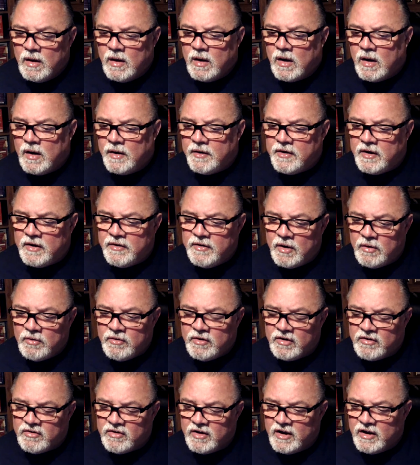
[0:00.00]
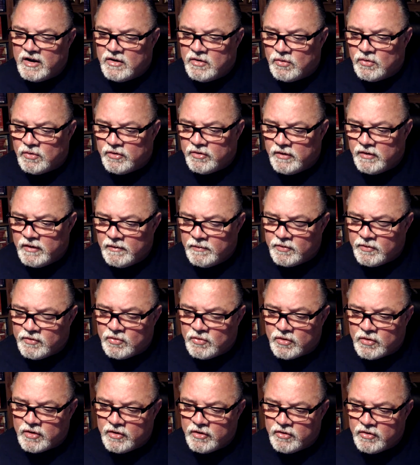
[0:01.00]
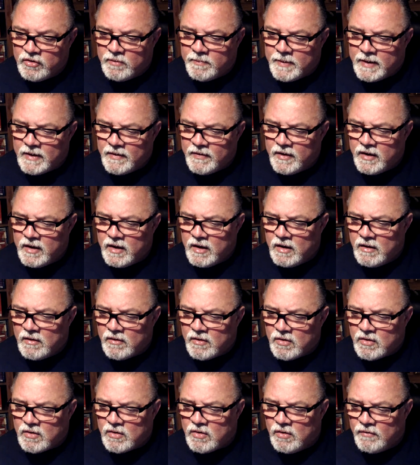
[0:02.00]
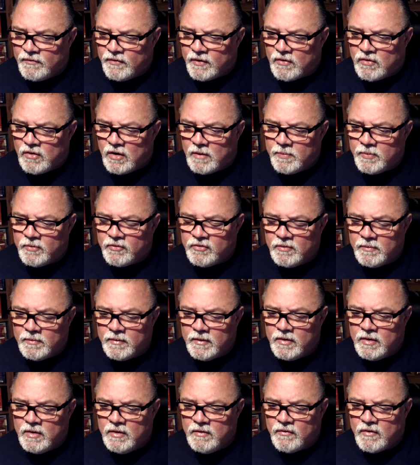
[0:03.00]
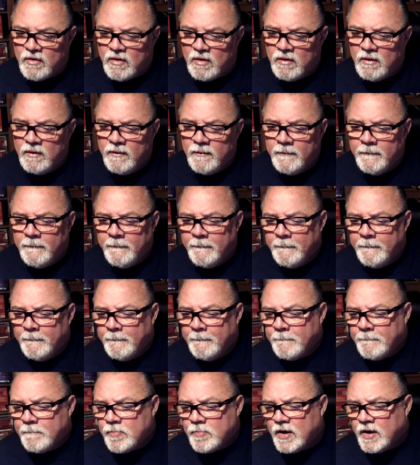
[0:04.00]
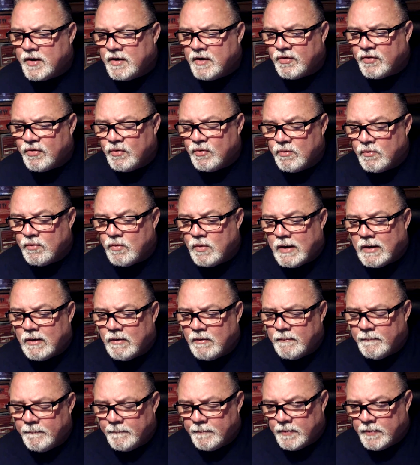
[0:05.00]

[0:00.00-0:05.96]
I did notice that he talked to you. He was talking to you about the cover crop or something that you've got, and I thought, wow,